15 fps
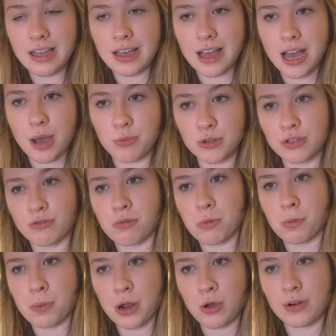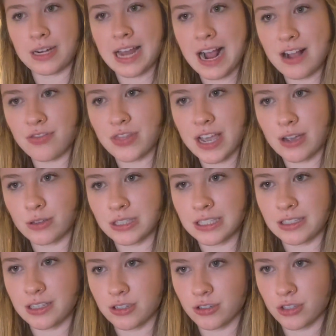was from about
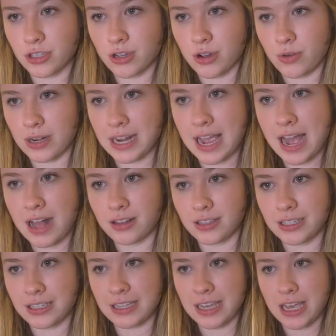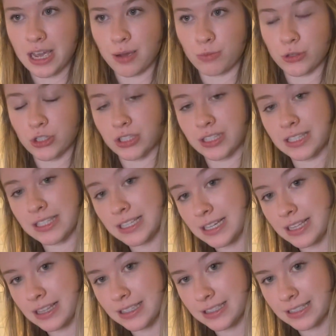9,000 years ago in Atlat Yam, which is a
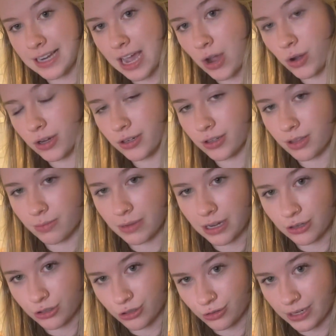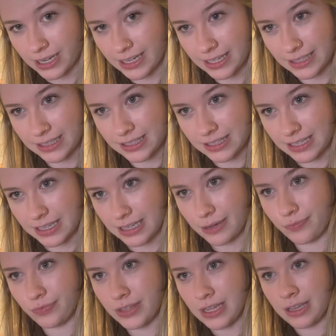city that's now under the Mediterranean
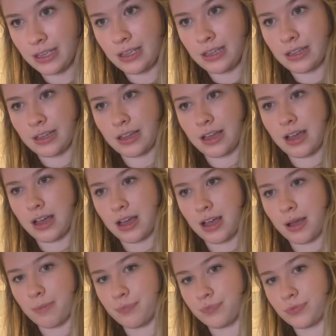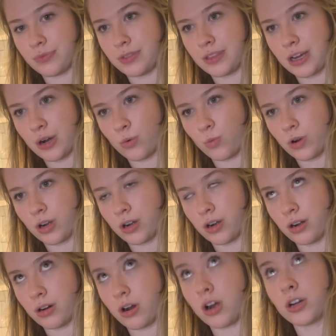Sea. There
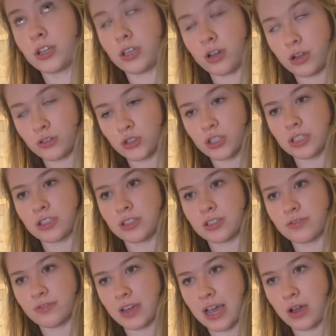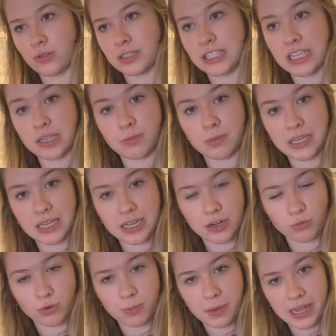were archaeologists found TB
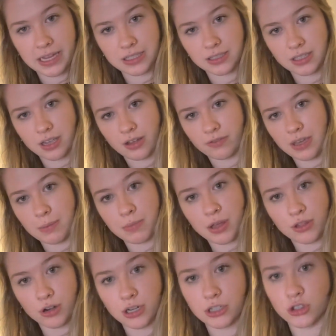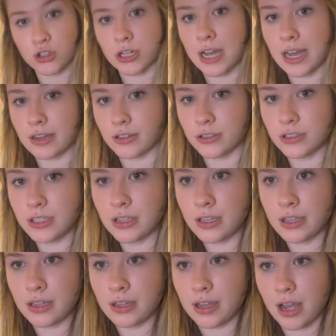in remains of a mother and child
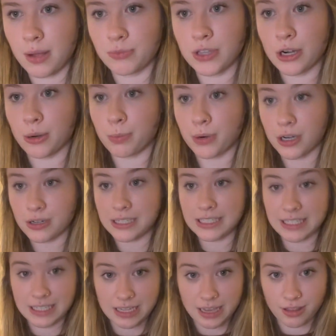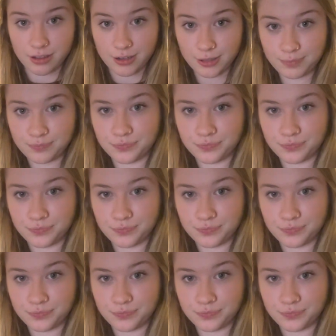that are buried together.